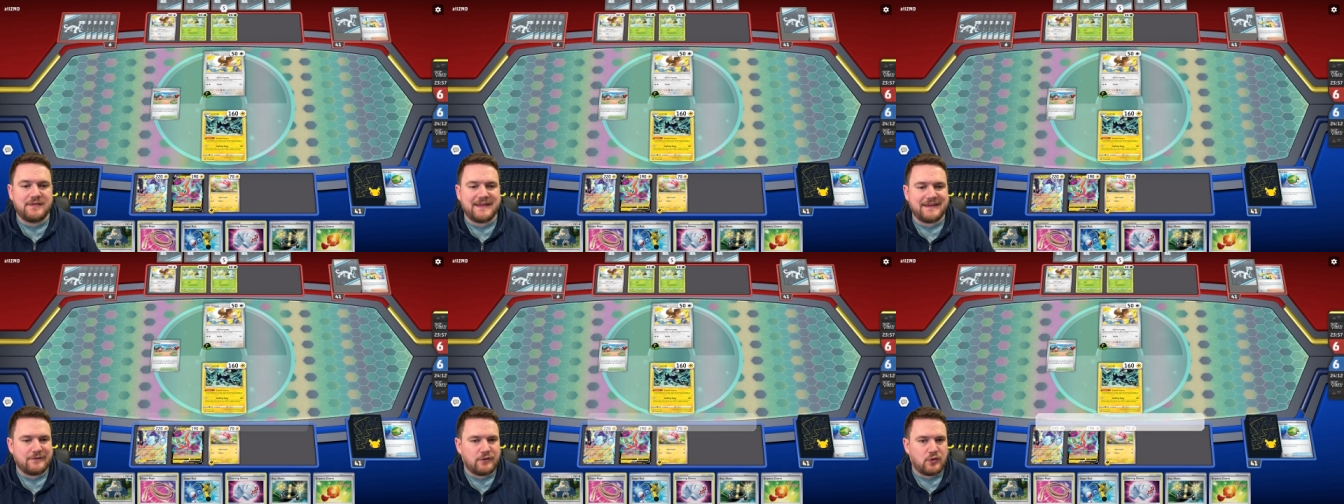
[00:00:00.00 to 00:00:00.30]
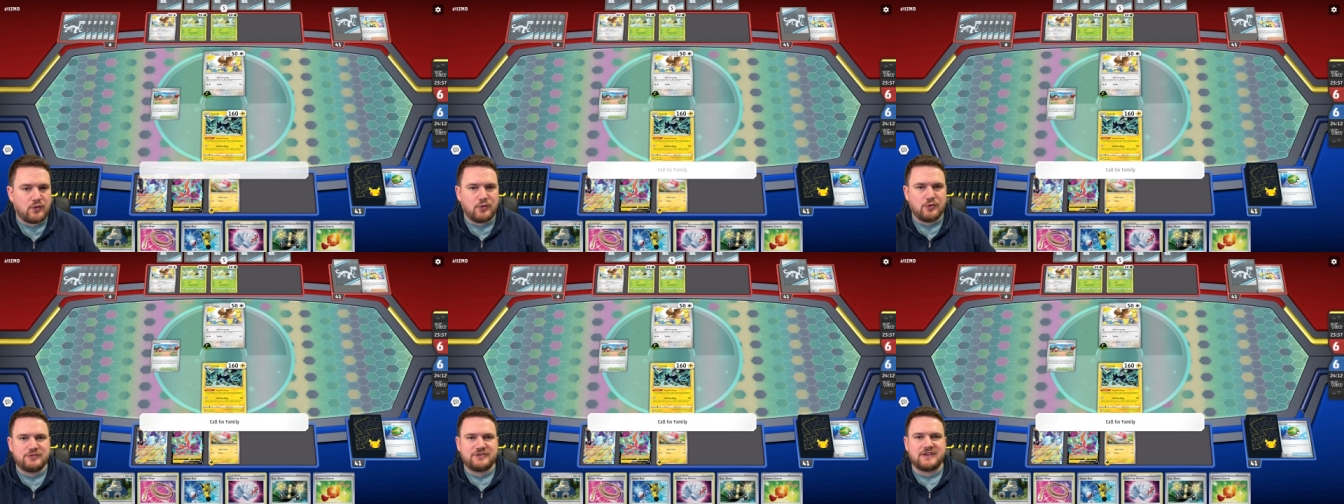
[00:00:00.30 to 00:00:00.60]
They're
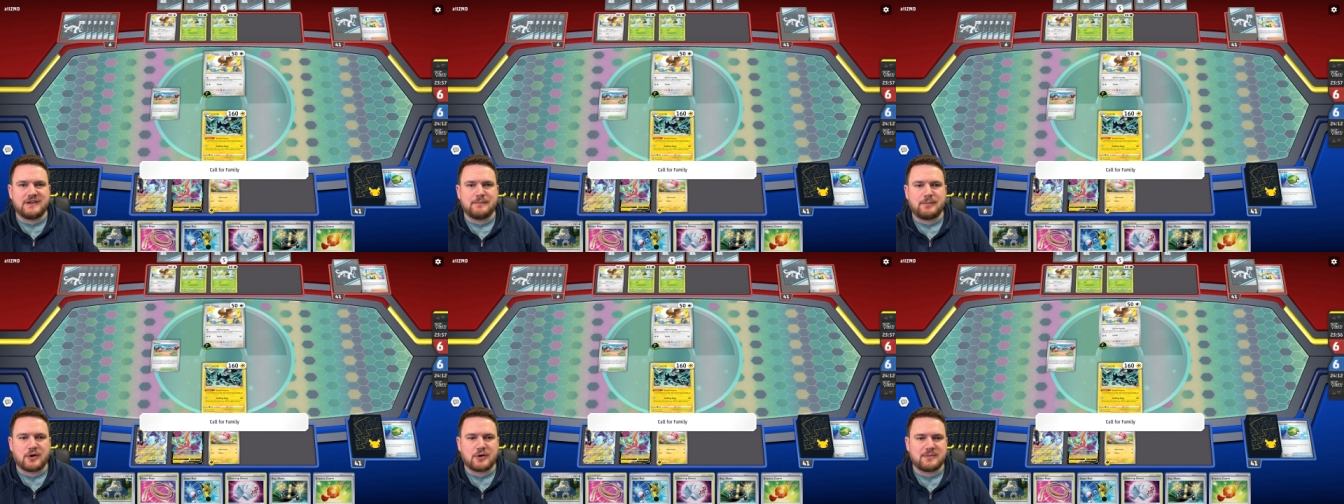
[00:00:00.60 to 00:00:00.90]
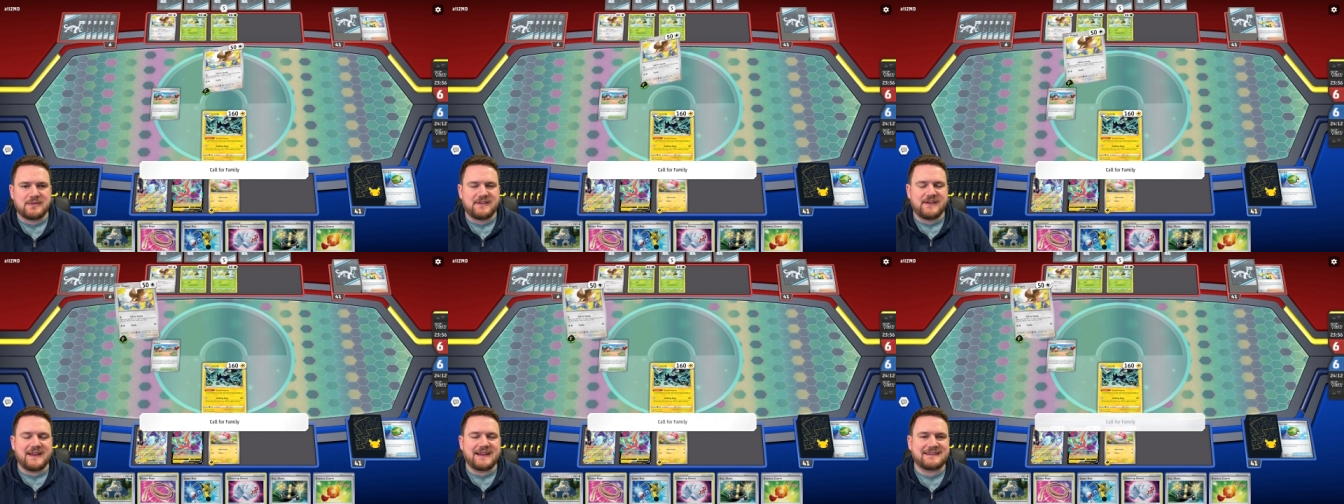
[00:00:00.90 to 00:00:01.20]
all to the bottom
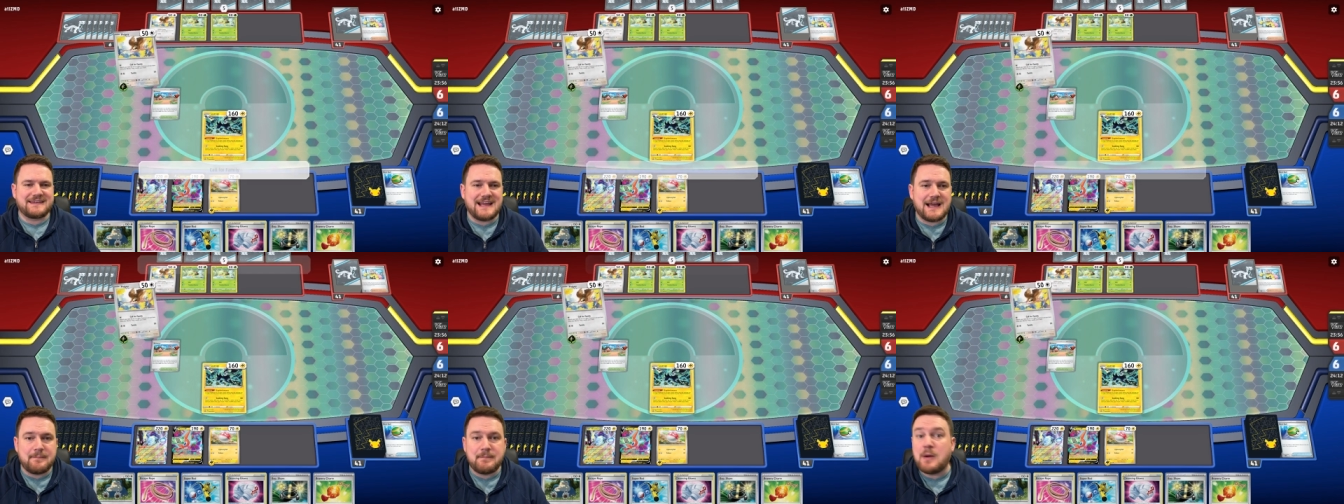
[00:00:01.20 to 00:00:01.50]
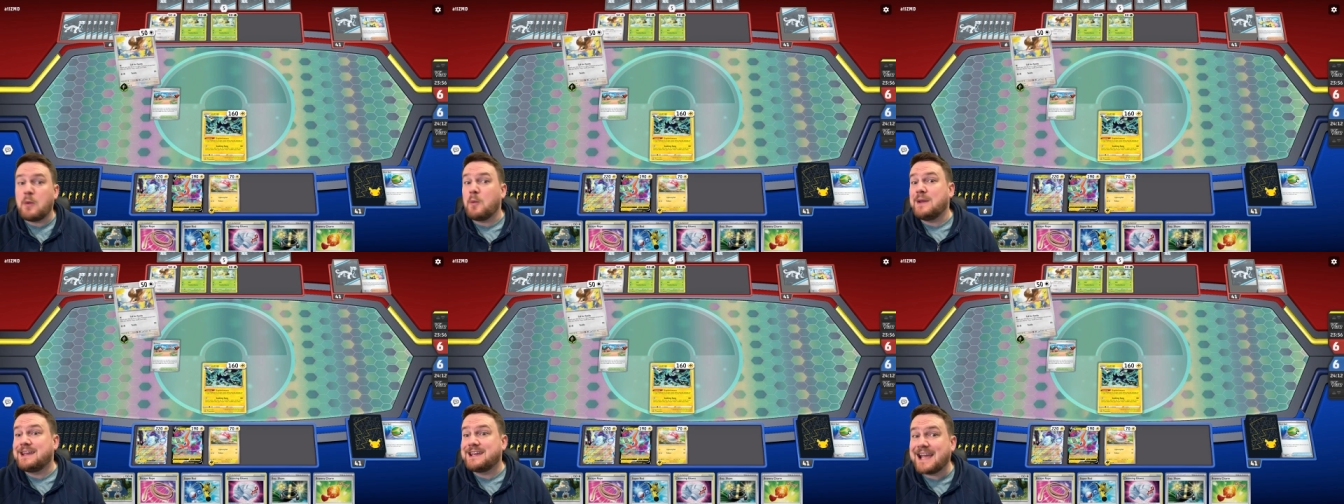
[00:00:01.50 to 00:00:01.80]
of the deck now,
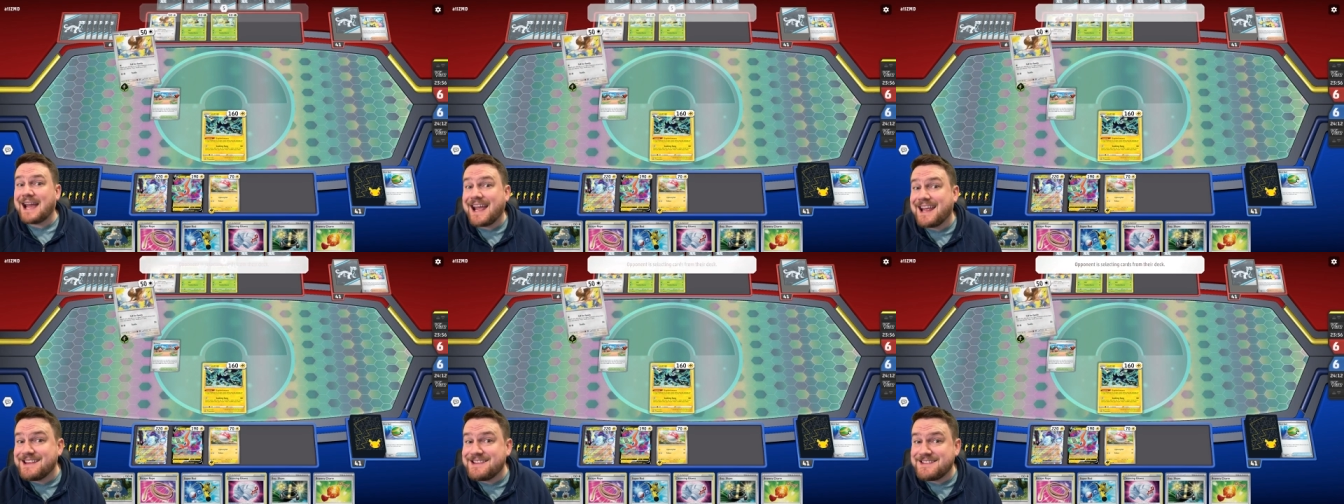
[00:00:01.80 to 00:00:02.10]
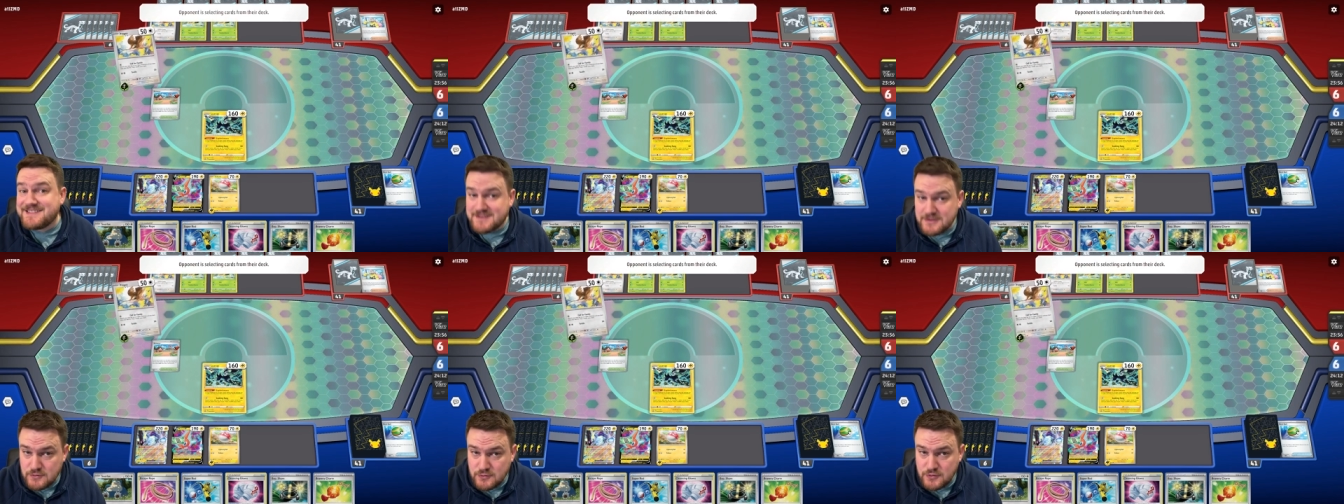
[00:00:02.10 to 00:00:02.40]
but we can
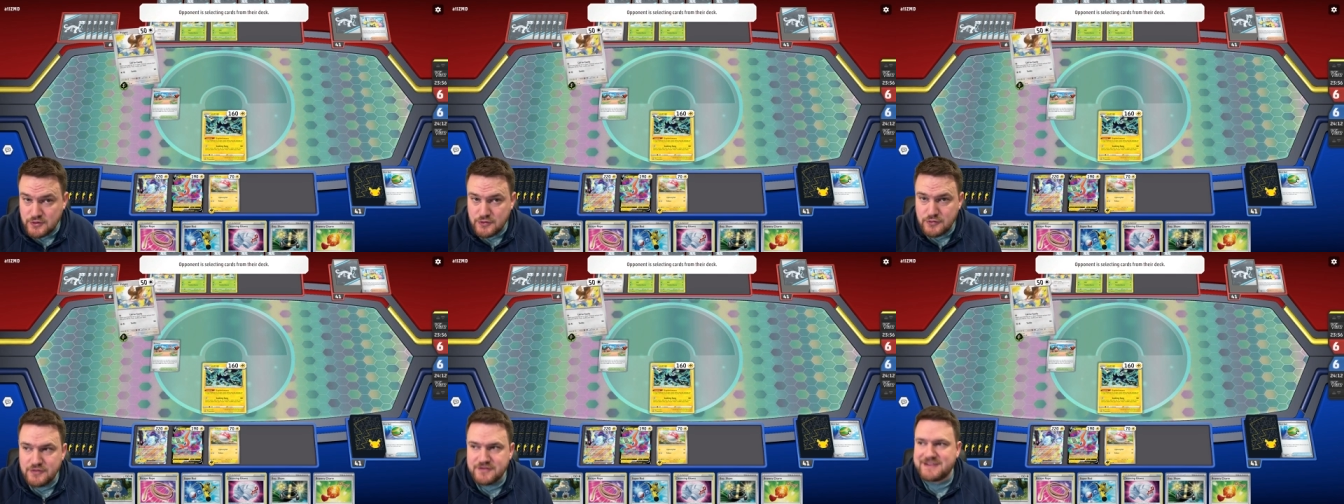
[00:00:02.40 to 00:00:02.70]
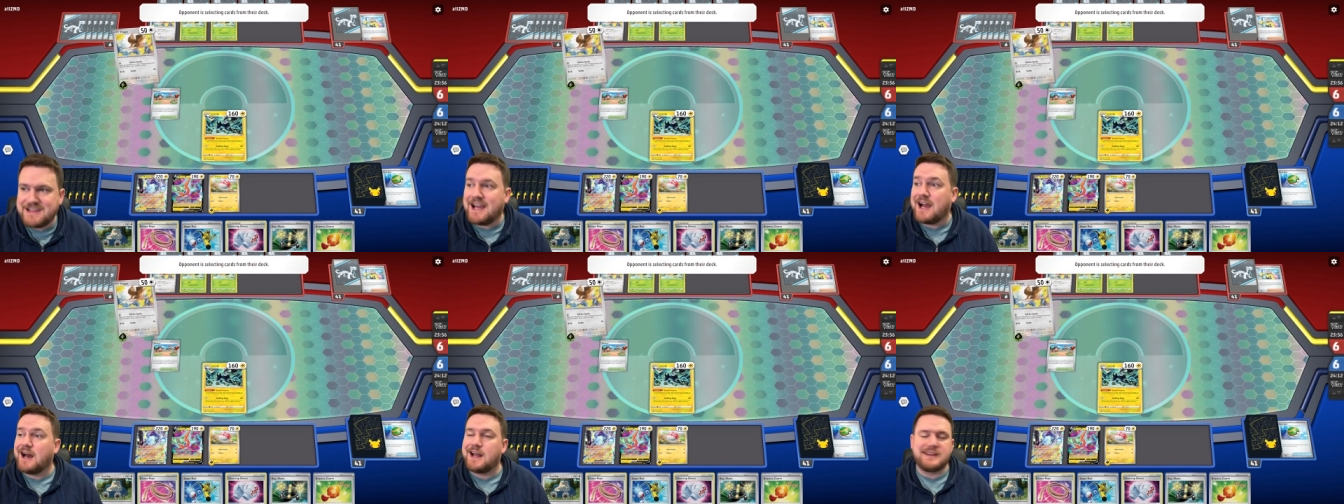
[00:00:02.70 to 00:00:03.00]
still use
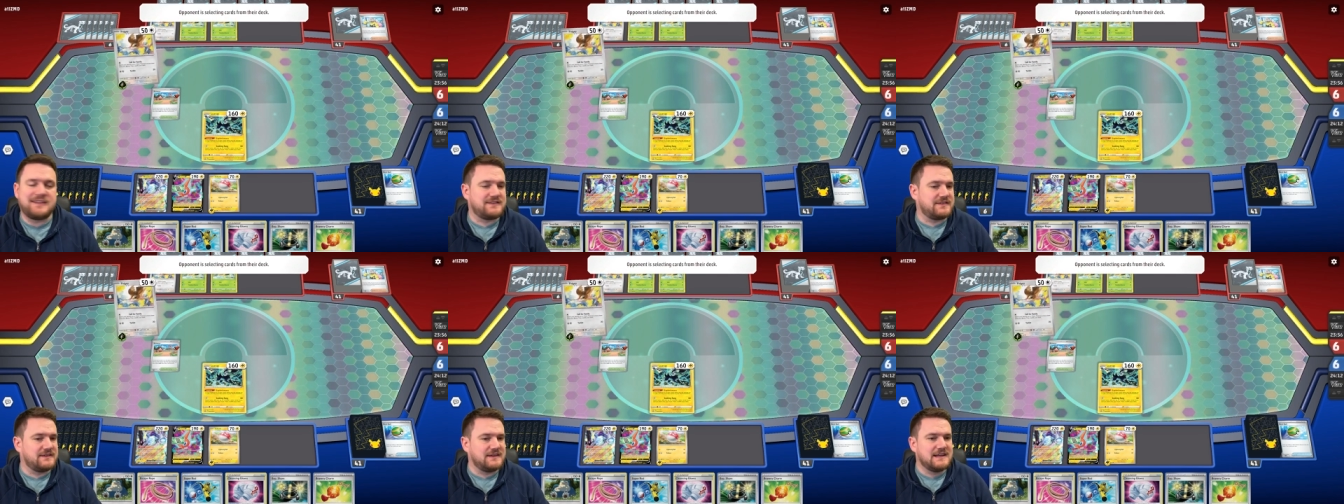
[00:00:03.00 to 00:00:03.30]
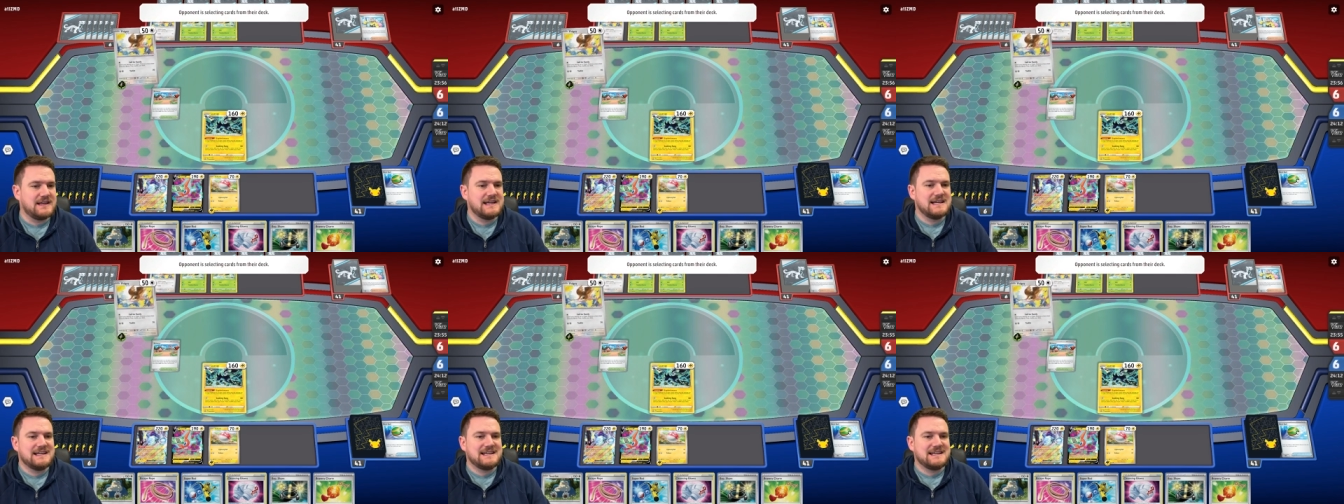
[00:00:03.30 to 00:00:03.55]
the Artisan